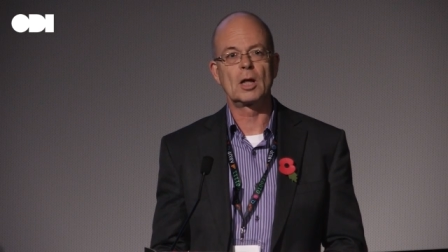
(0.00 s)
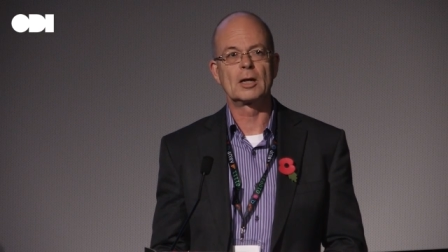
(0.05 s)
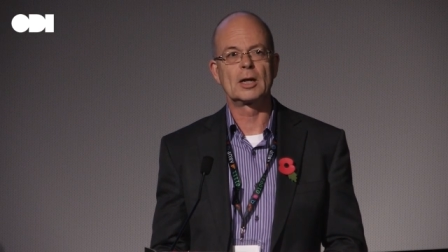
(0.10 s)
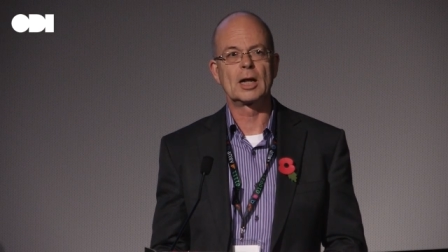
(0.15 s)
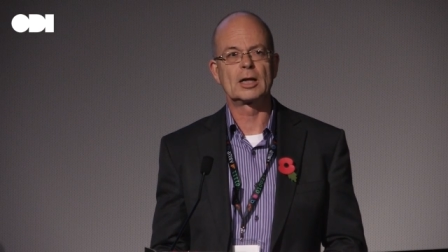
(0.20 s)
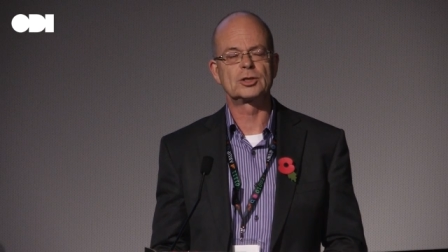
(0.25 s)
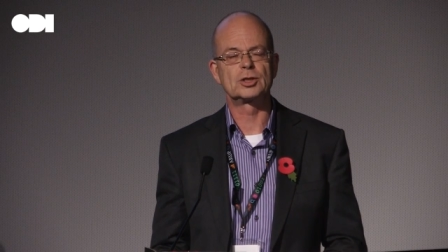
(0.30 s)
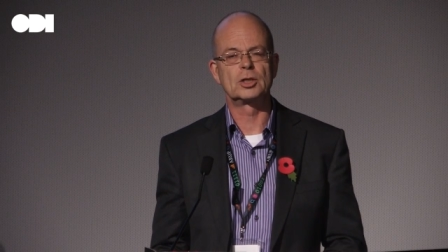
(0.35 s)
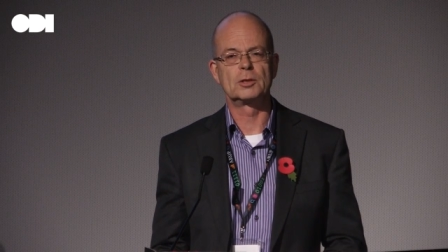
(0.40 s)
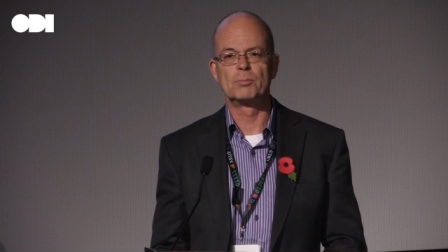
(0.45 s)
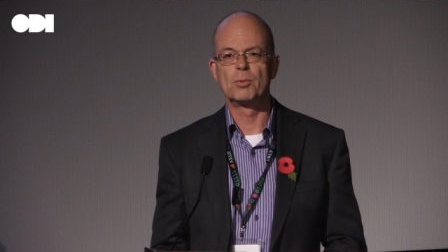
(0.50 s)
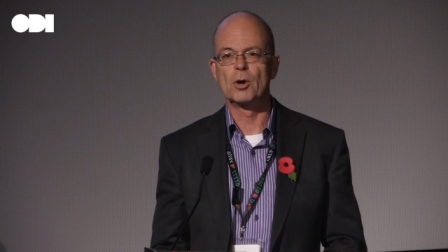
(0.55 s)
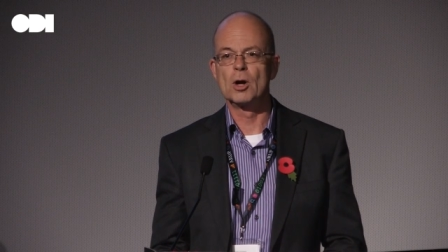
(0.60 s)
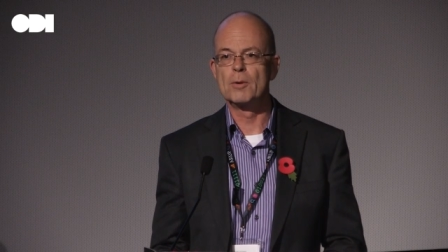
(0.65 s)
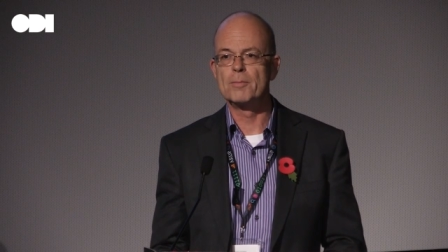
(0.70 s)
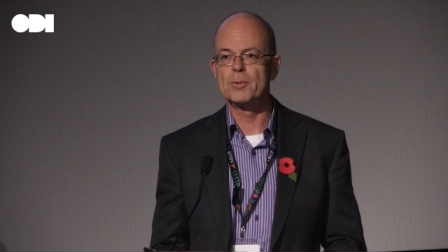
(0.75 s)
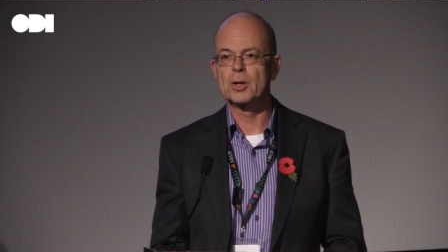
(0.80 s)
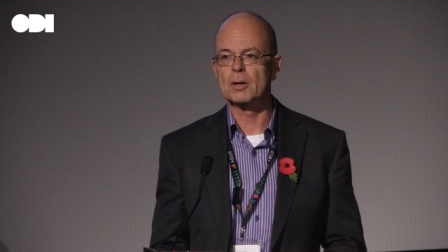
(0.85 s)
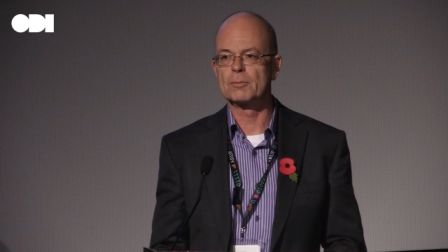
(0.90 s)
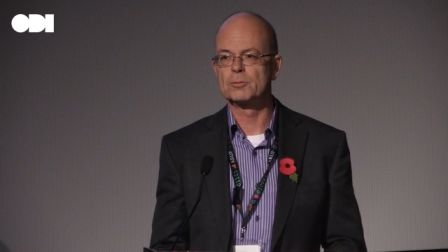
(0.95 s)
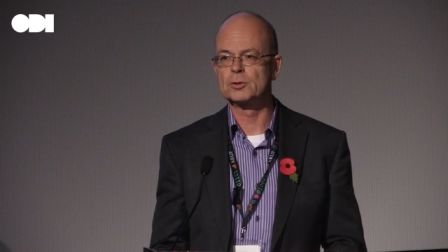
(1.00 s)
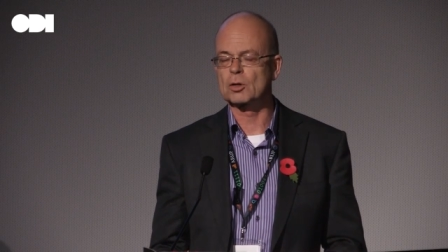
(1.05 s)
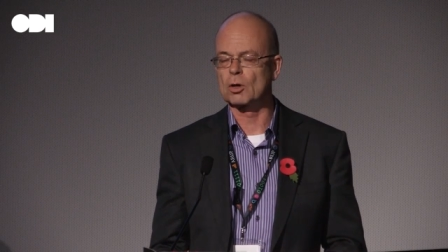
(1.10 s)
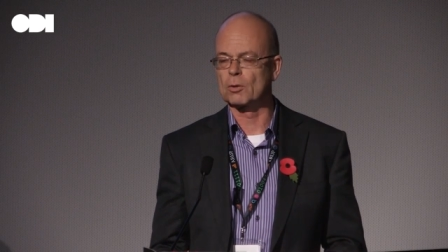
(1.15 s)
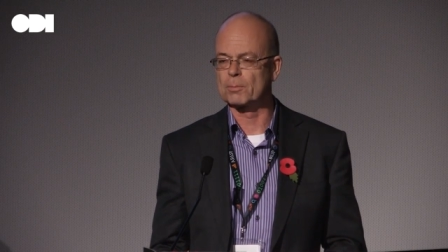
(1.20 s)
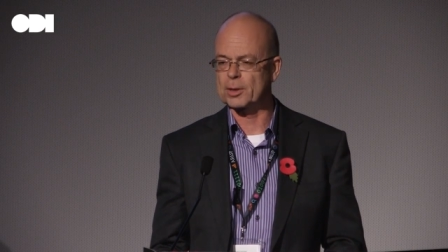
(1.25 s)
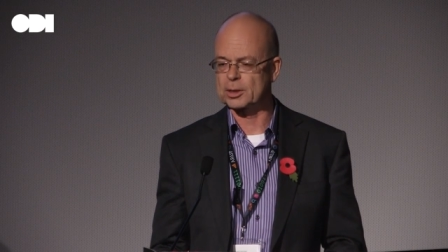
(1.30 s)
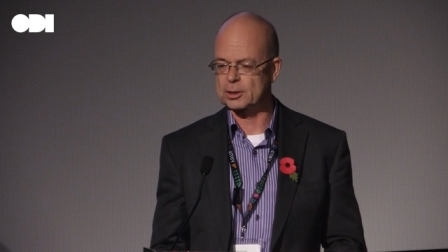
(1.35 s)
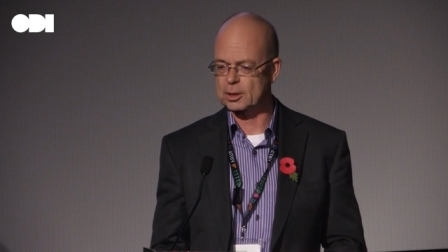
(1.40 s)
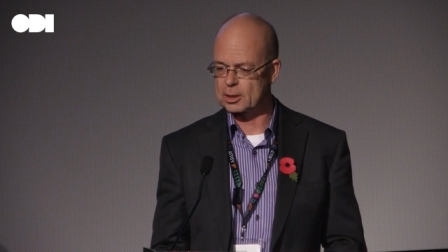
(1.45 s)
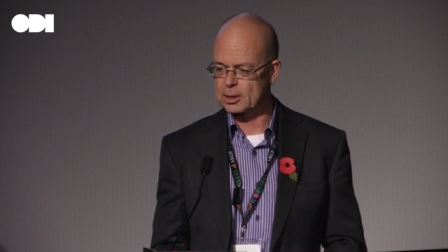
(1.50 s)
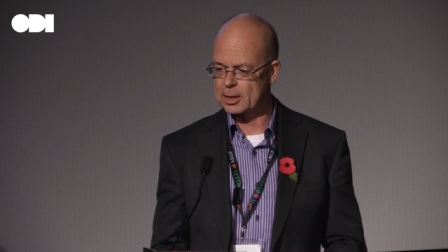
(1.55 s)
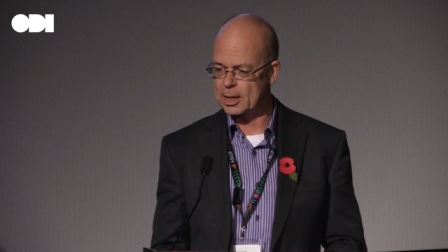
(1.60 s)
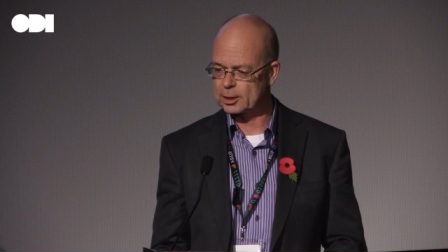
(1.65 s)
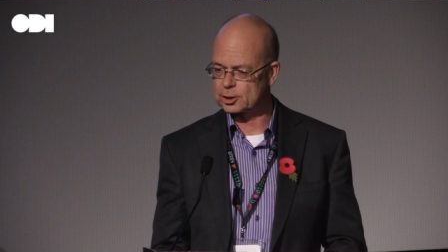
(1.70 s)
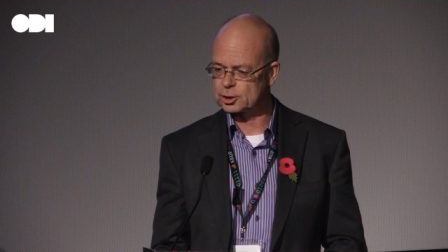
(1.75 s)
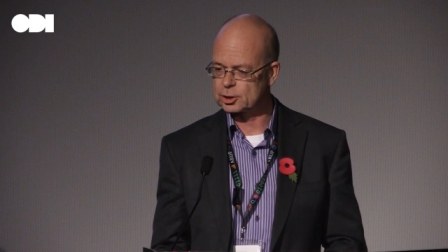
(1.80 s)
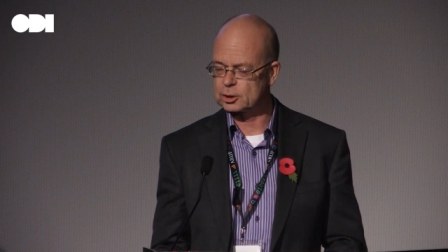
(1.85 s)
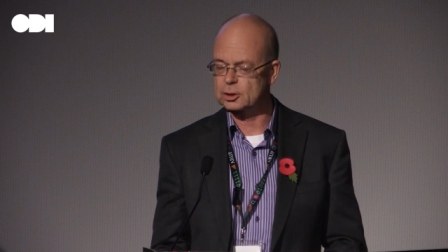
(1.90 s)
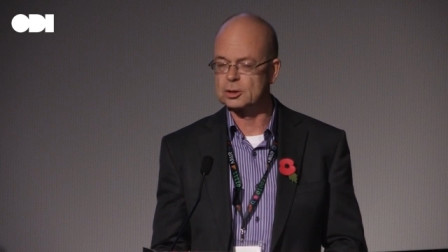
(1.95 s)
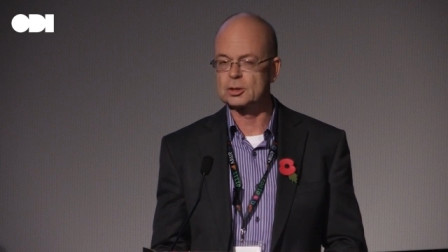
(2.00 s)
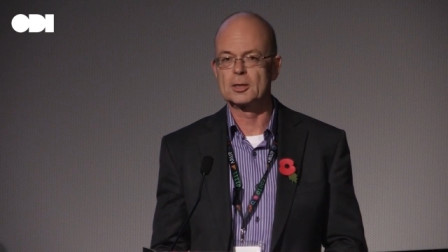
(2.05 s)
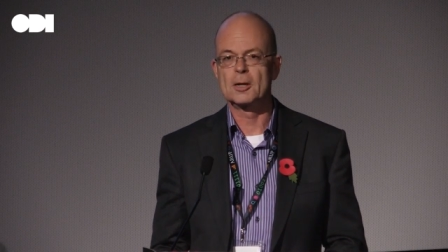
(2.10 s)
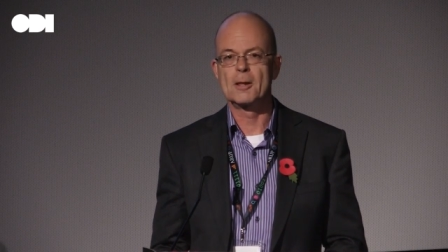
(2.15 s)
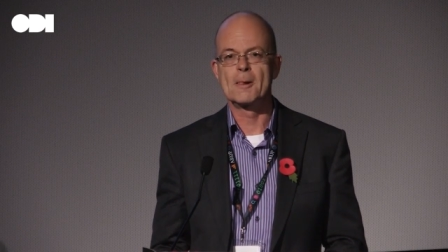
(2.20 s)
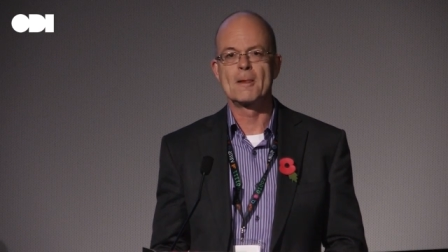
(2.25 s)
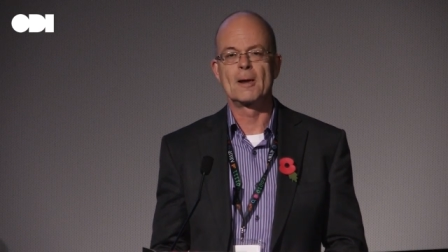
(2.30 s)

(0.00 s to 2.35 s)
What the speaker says: and actually Birmingham has got better connections